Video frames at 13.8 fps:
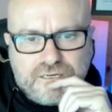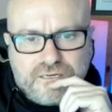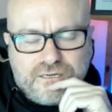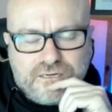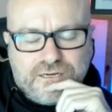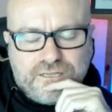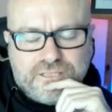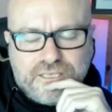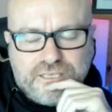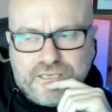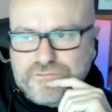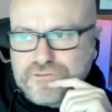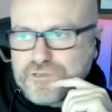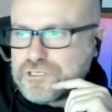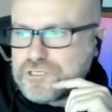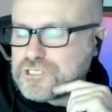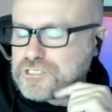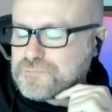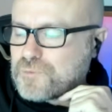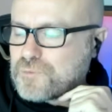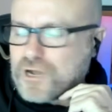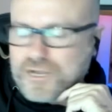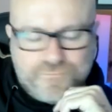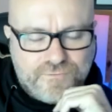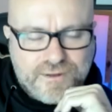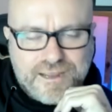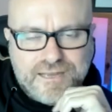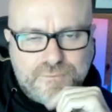I think if you just buy
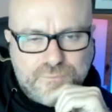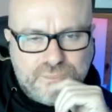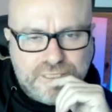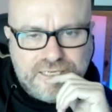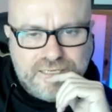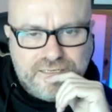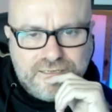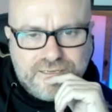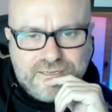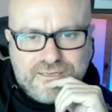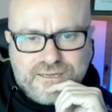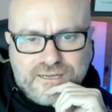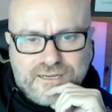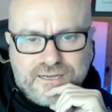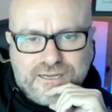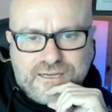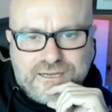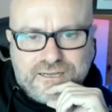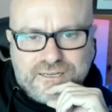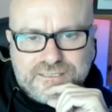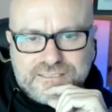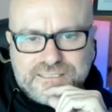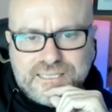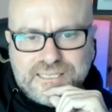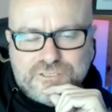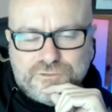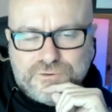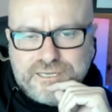randomly
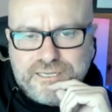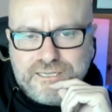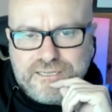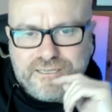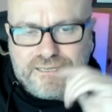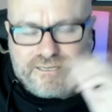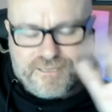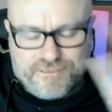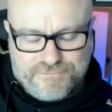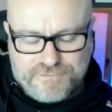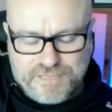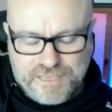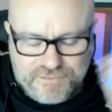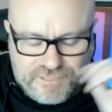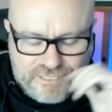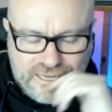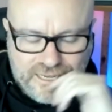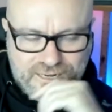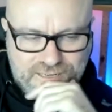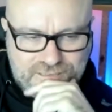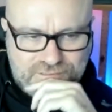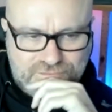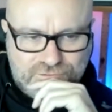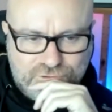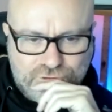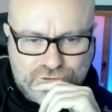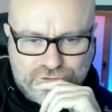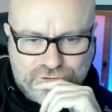sensory flavor standards
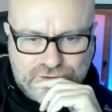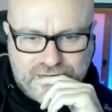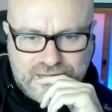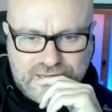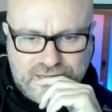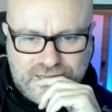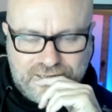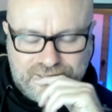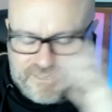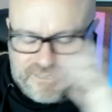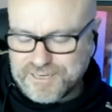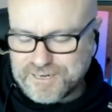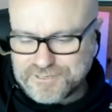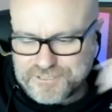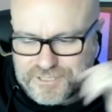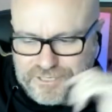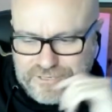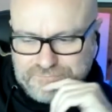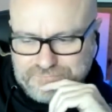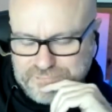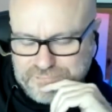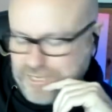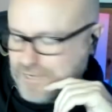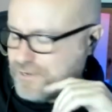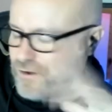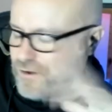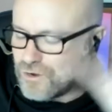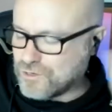for, to
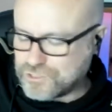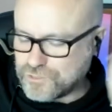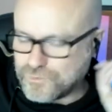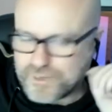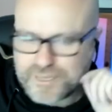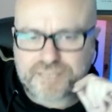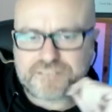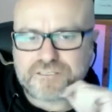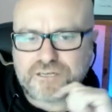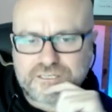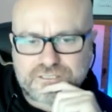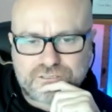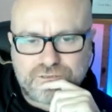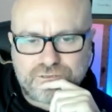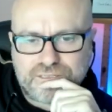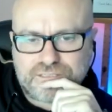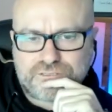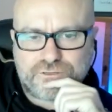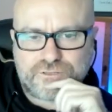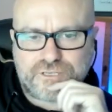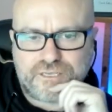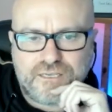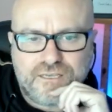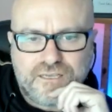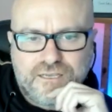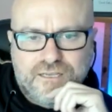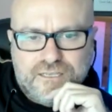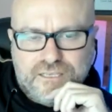say, oh, do I get dust, all that sort of thing,
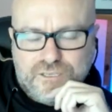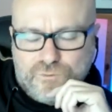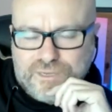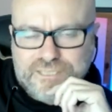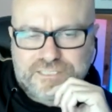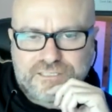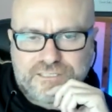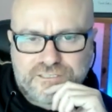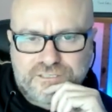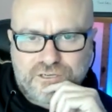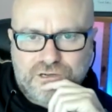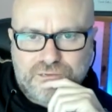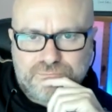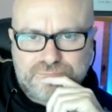you're wasting your time.